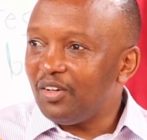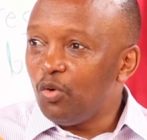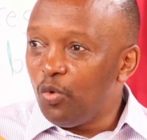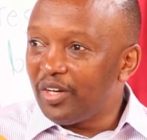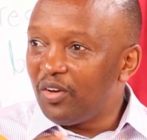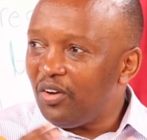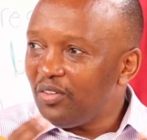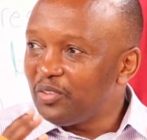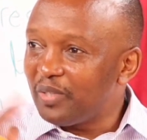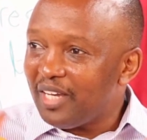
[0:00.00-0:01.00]
Who will go
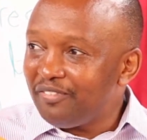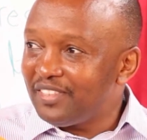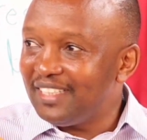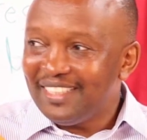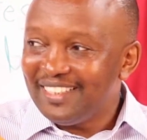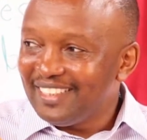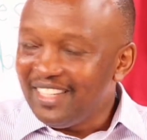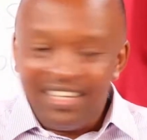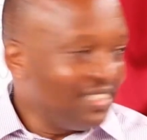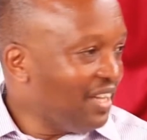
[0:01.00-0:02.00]
to KFC?
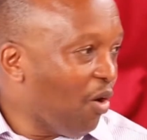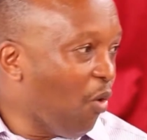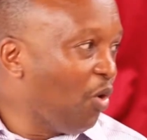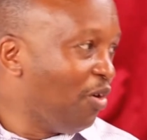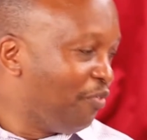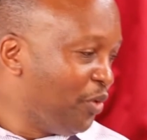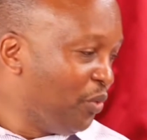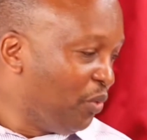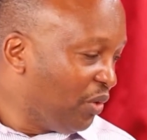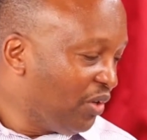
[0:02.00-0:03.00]
All of
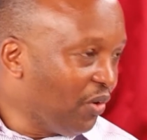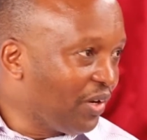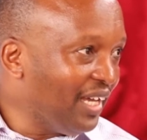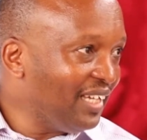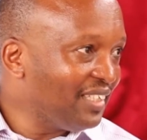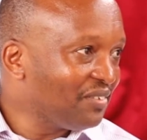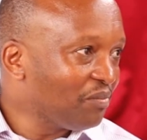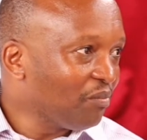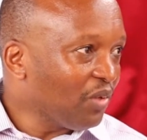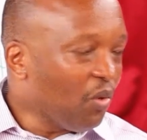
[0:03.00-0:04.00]
you, okay?
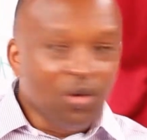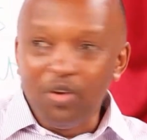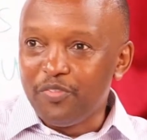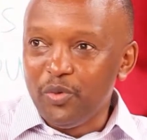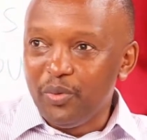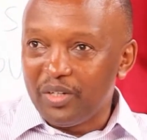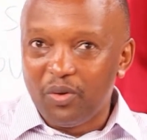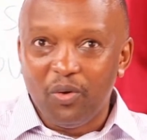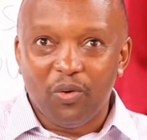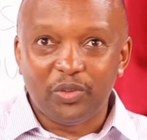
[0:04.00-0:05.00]
All of you will
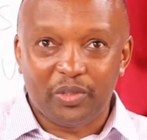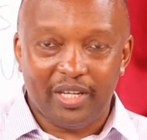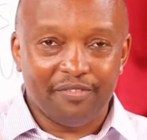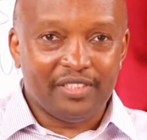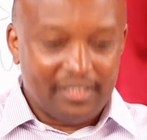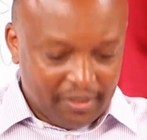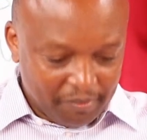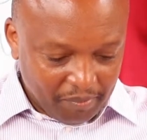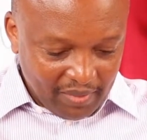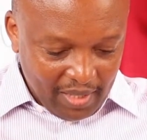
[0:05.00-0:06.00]
go to KFC.
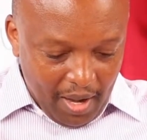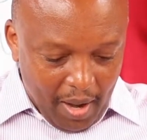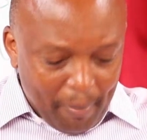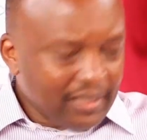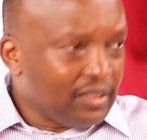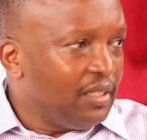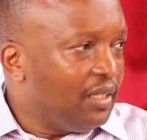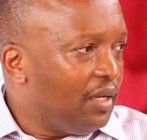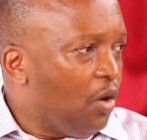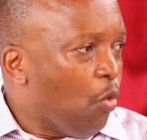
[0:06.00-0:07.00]
But
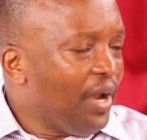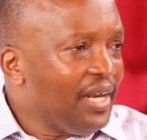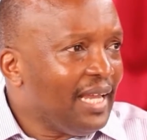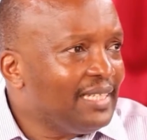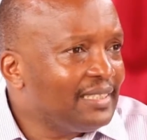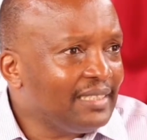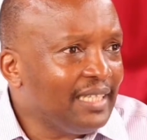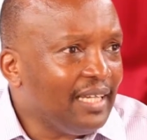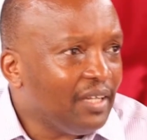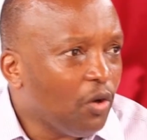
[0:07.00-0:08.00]
when I
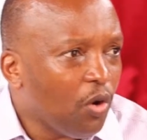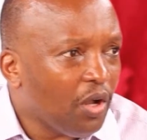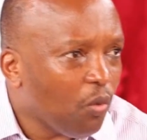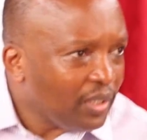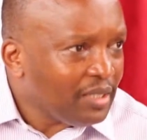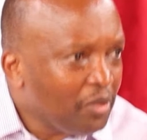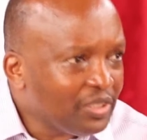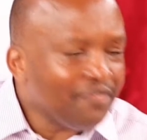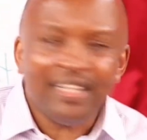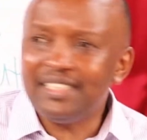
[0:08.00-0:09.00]
say, what
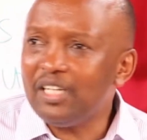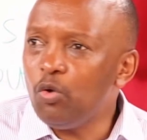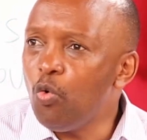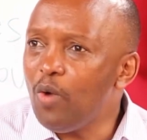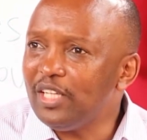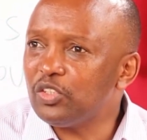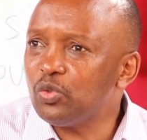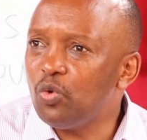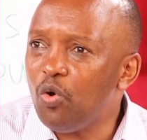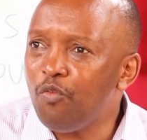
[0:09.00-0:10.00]
about if I say, who wants to
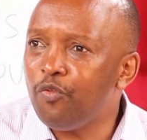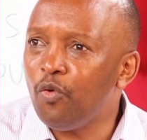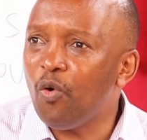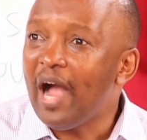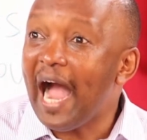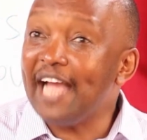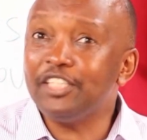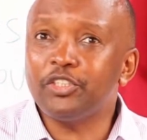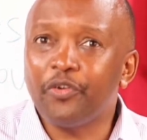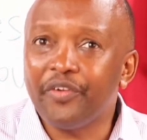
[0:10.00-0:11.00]
go for
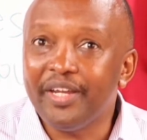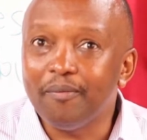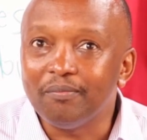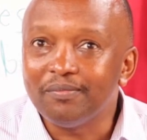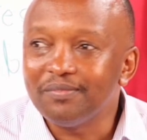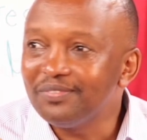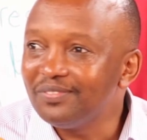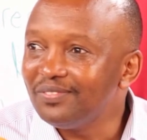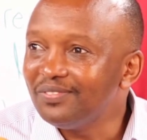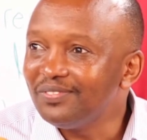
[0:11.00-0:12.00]
ice cream?
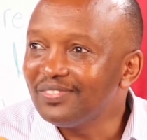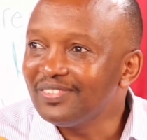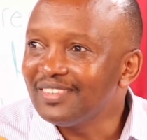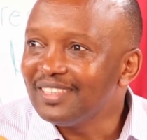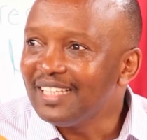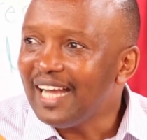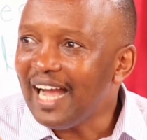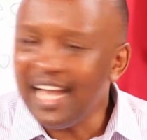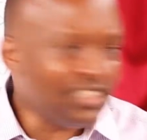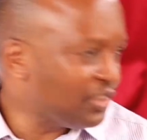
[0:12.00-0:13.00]

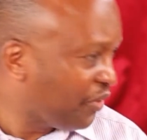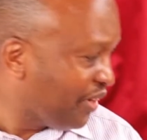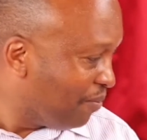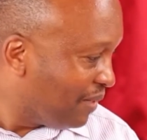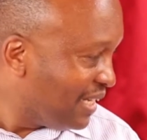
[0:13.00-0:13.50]
Ice cream.